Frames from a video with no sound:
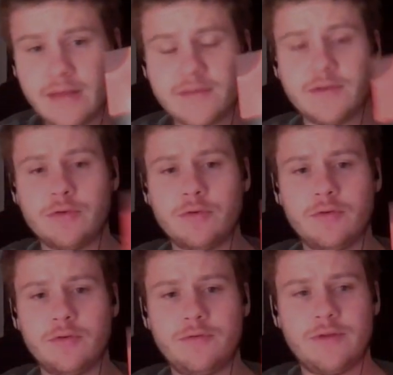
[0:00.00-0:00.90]

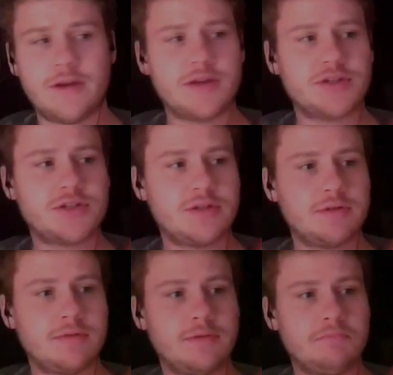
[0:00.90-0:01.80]
to finish
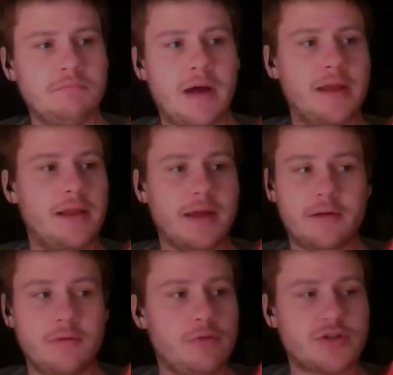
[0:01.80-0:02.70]
my
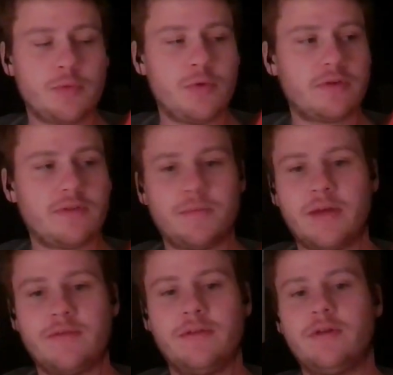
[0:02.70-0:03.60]
like Roger Waters
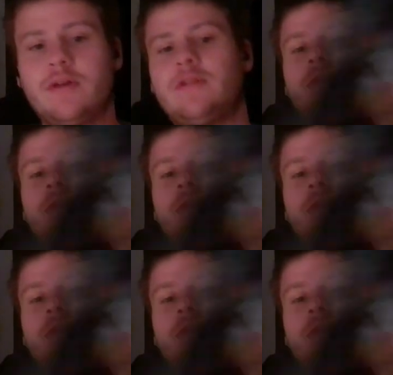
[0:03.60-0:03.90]
Pink Floyd